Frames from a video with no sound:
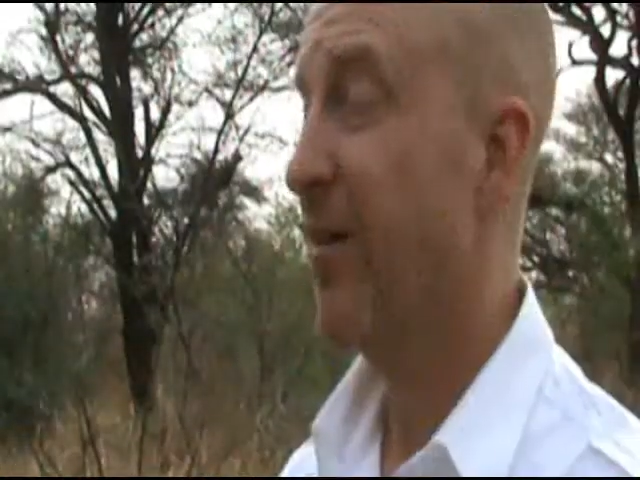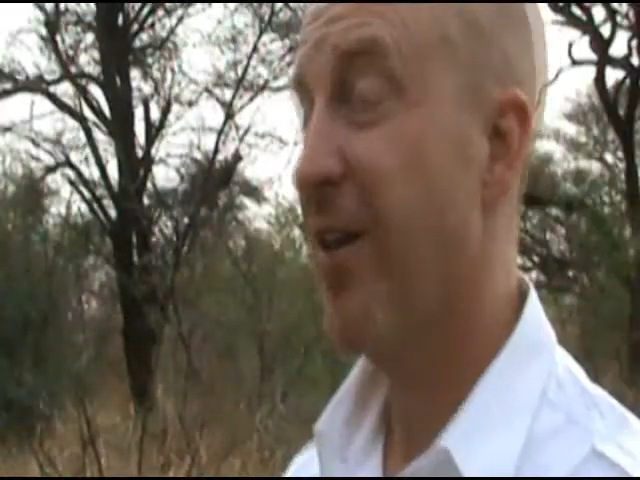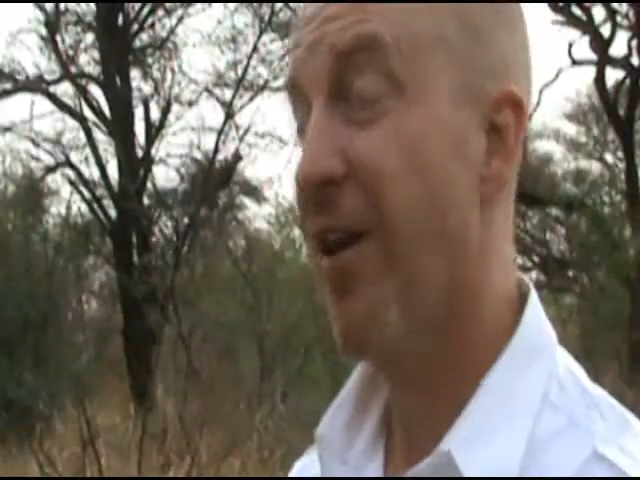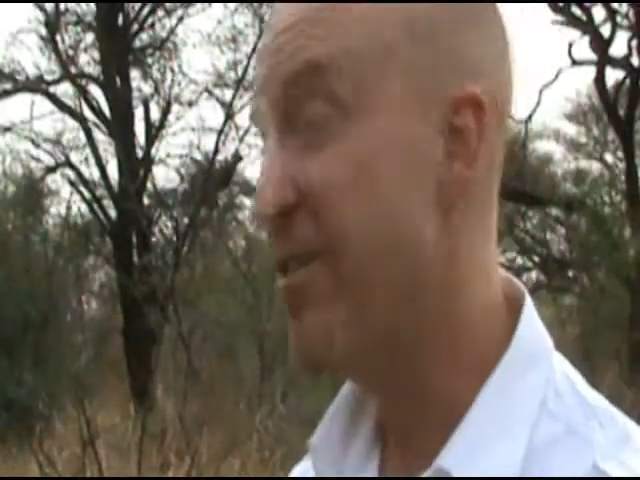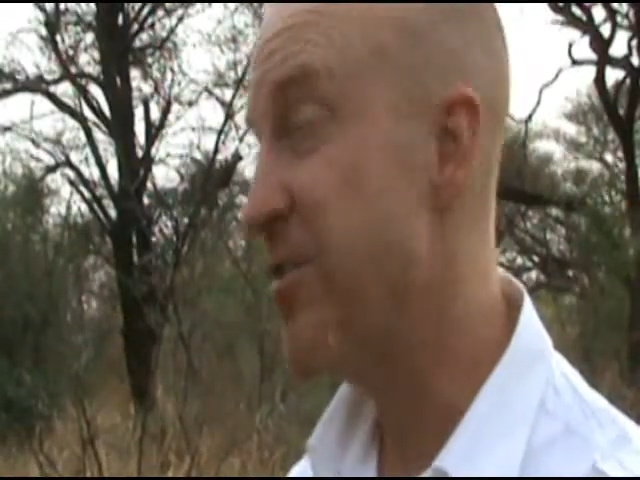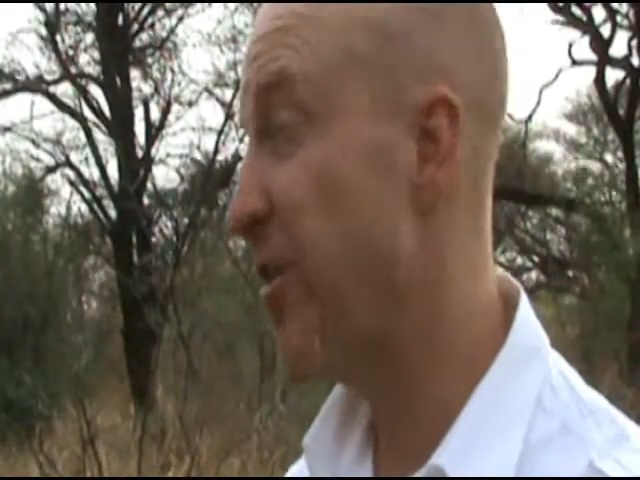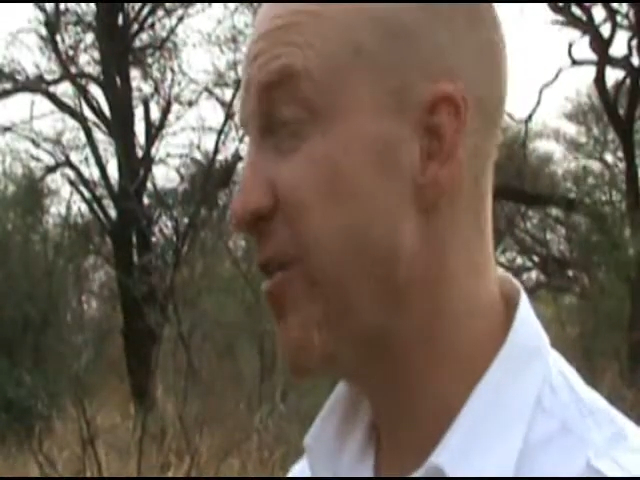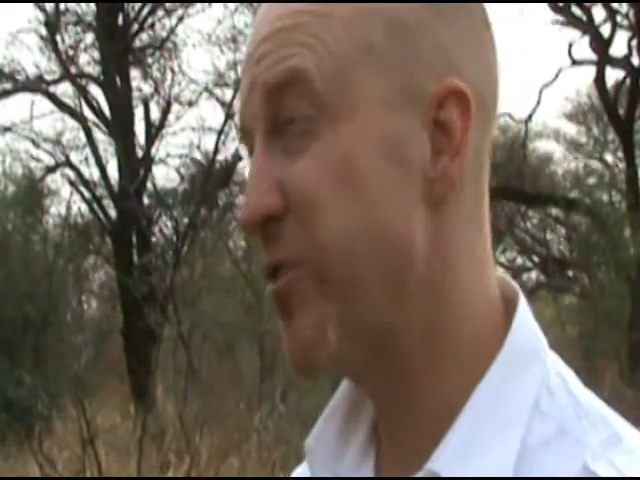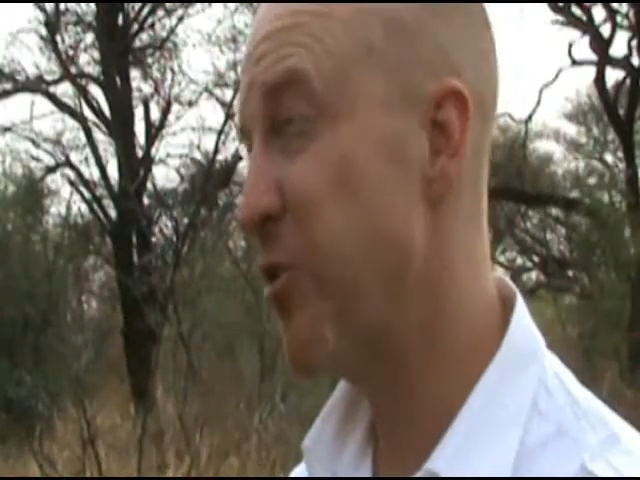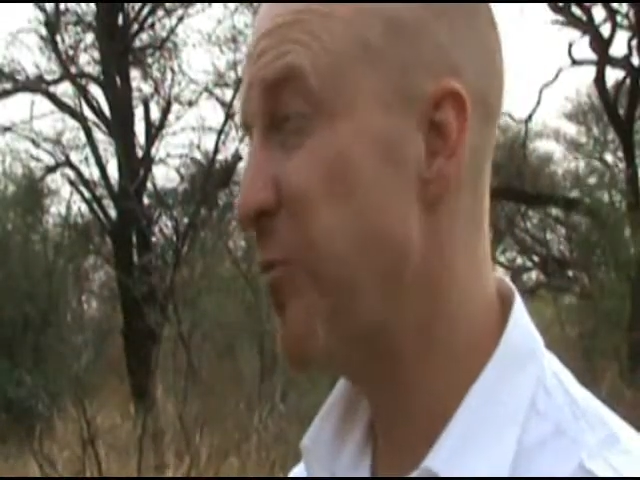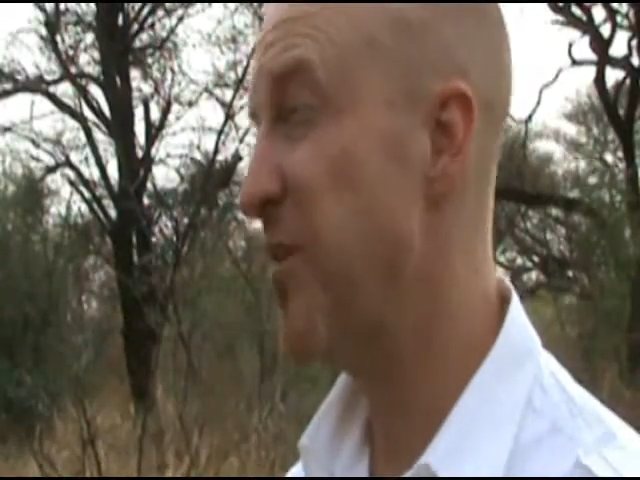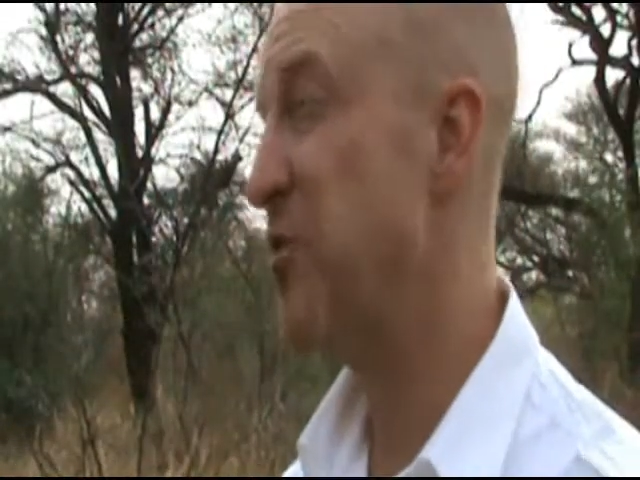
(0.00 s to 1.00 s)
Karrie's
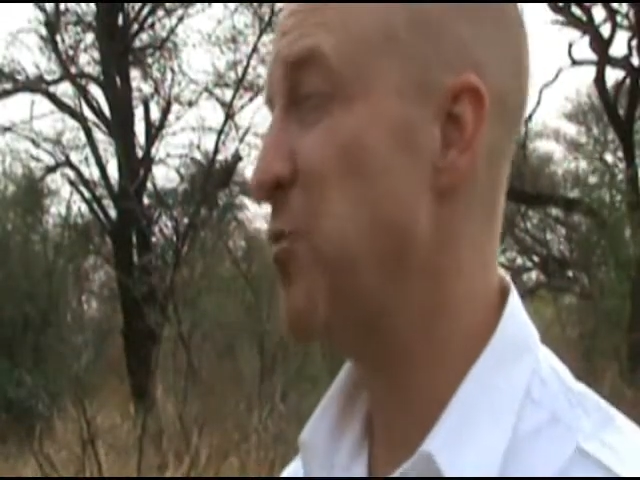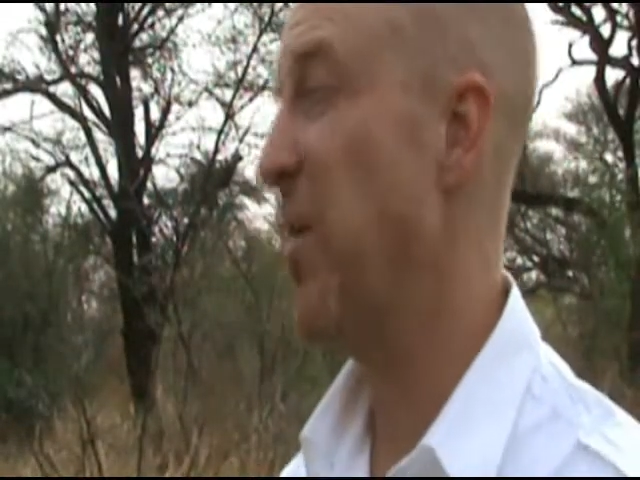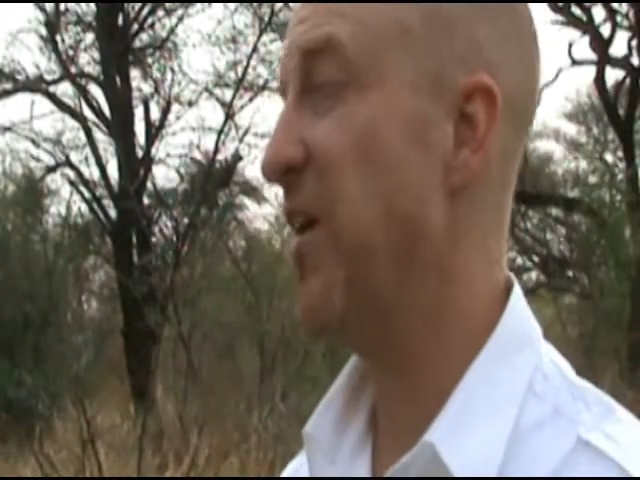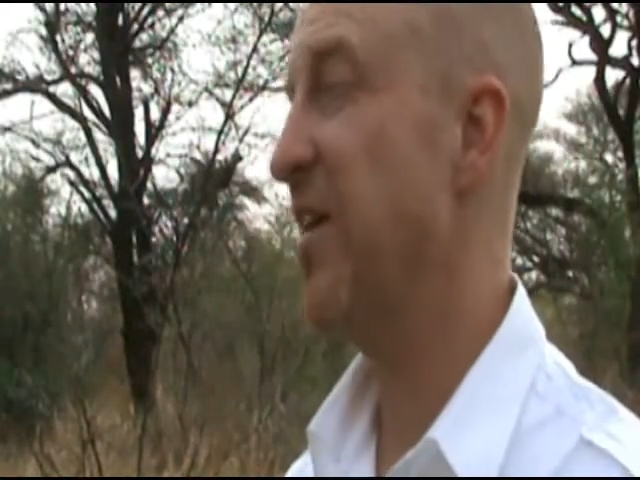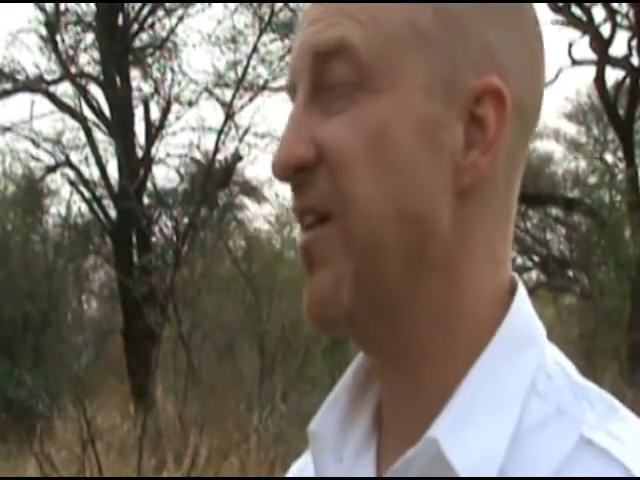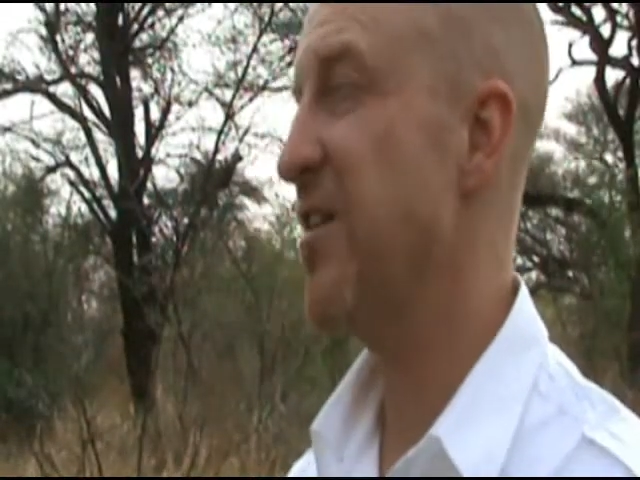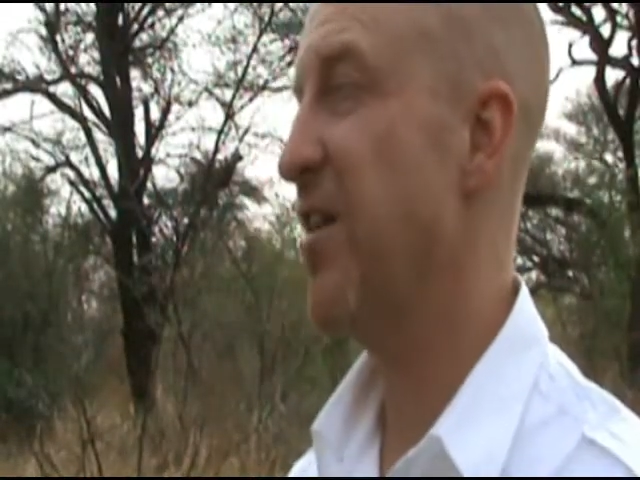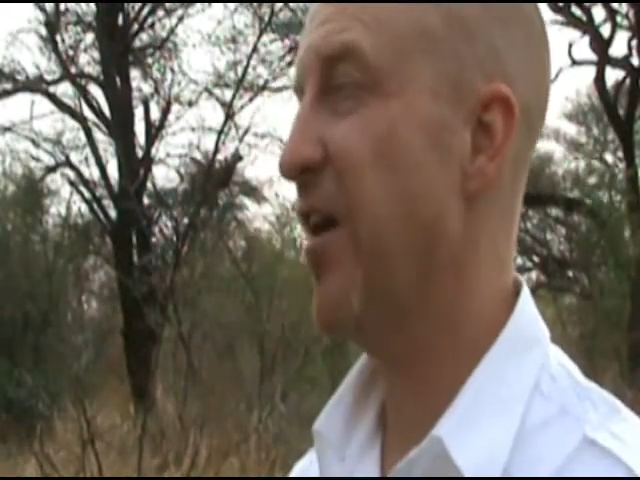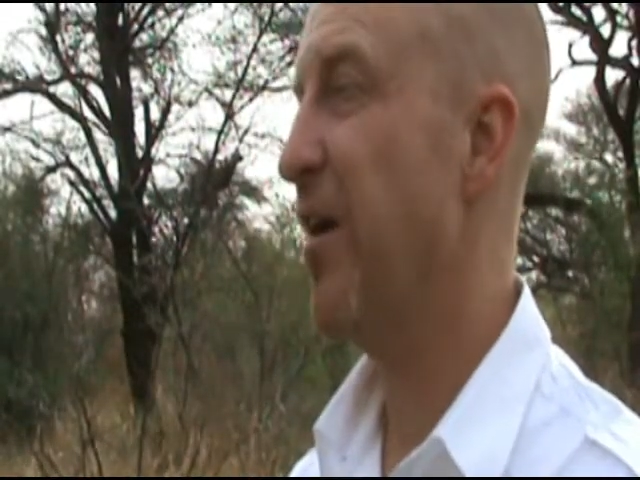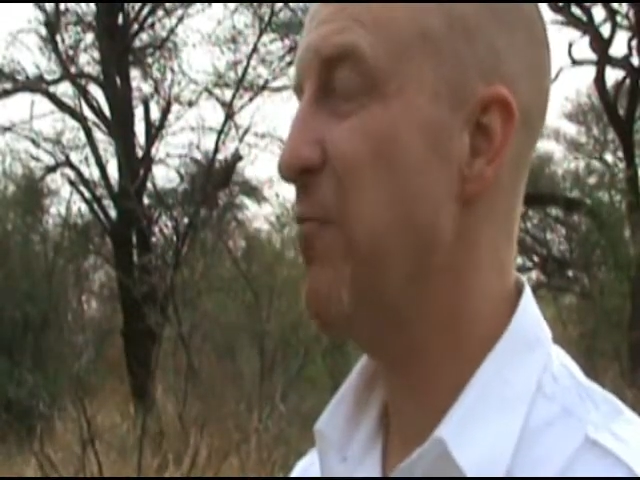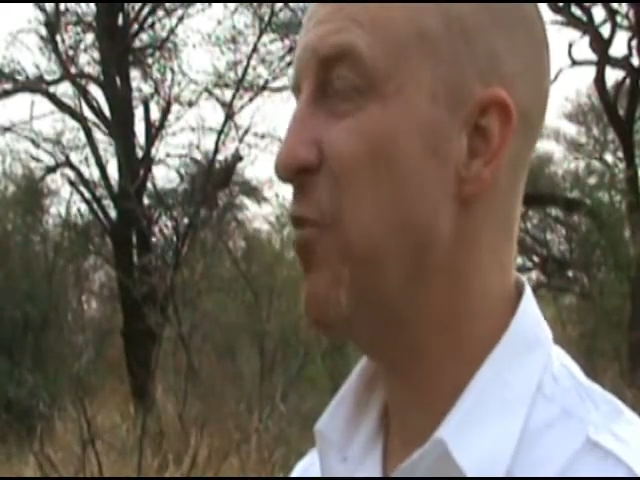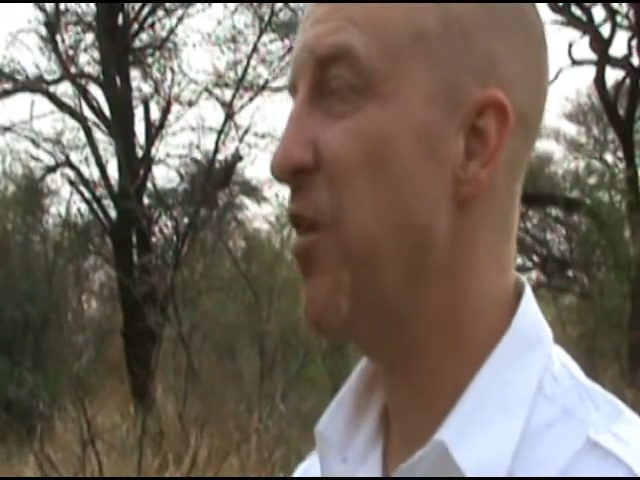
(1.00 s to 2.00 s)
also been spending time